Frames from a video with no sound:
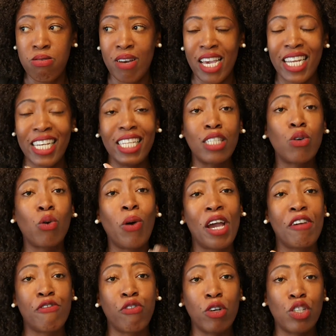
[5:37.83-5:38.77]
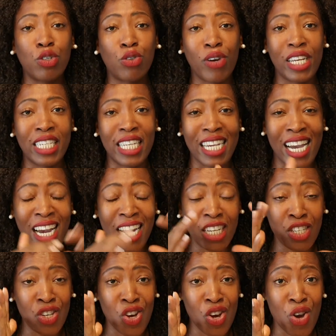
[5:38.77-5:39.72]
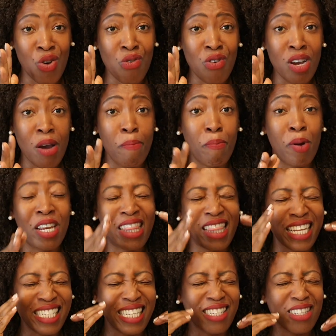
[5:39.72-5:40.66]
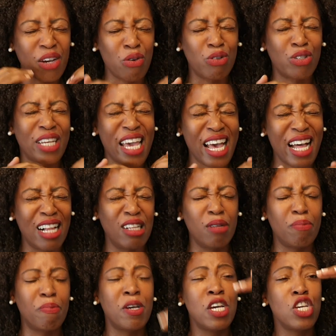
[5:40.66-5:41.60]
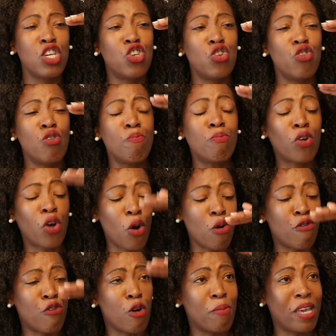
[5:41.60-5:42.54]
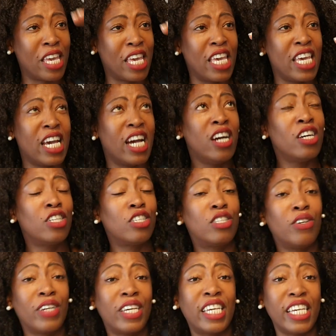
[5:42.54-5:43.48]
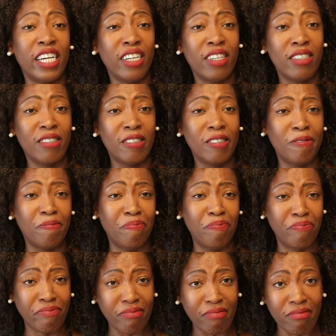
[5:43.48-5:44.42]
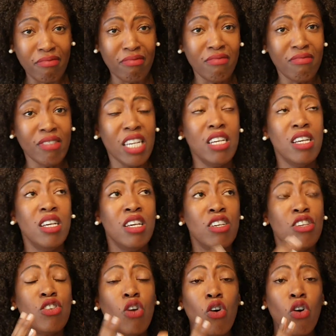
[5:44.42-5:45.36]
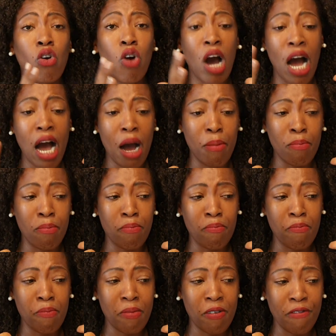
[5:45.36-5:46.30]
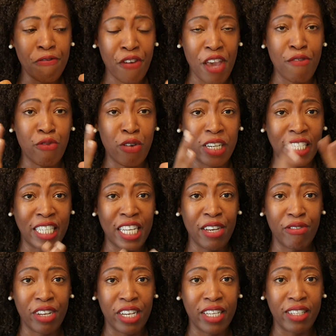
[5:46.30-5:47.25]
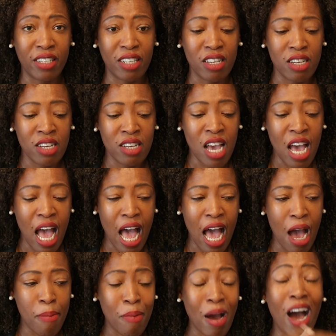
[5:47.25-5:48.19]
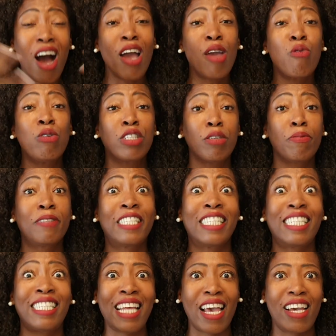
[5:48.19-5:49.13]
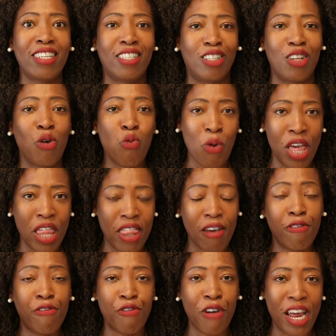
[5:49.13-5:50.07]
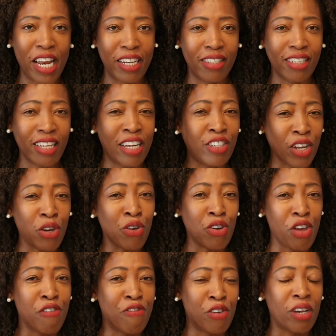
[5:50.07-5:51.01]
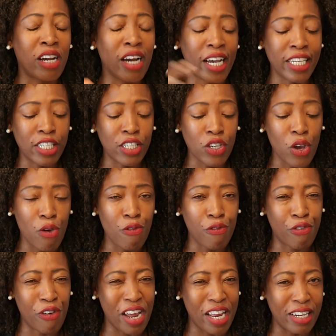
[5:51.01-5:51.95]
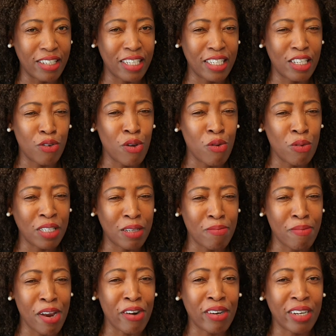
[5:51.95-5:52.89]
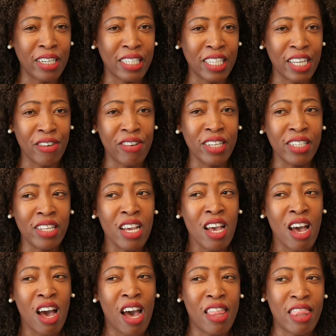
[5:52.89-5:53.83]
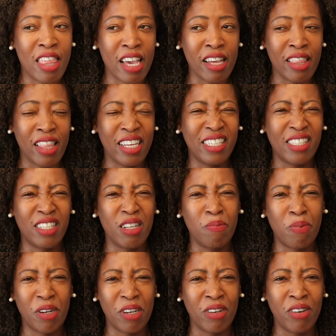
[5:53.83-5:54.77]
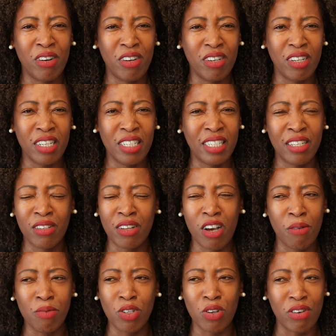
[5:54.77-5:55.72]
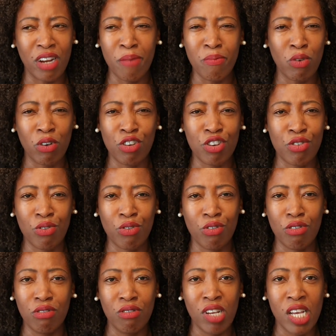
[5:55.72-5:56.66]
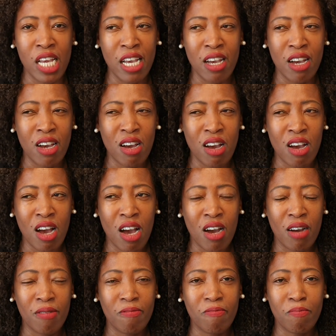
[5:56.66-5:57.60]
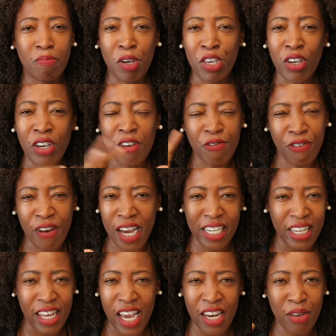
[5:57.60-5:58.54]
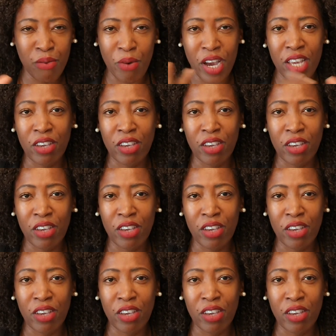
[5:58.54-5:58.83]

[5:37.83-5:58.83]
It is quite frustrating, I know, but this is going to help you go from here to here. Your favorite series. I was obsessed with Friends. I don't know if you guys know Friends. It was an American series. I think they still put it on. It still comes on. I'm not sure. But you can find it anywhere.